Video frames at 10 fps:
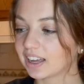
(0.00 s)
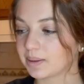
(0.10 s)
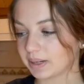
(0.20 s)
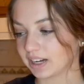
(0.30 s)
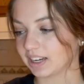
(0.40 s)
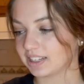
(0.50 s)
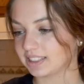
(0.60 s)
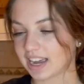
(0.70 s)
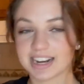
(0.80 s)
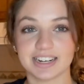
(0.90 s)

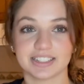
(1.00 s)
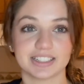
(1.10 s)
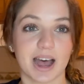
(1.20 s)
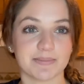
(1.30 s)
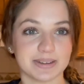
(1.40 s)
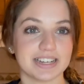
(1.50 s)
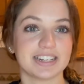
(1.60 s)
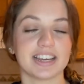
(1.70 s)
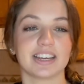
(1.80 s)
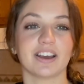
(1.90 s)
because I need to stop
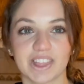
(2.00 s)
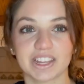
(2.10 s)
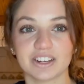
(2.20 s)
eating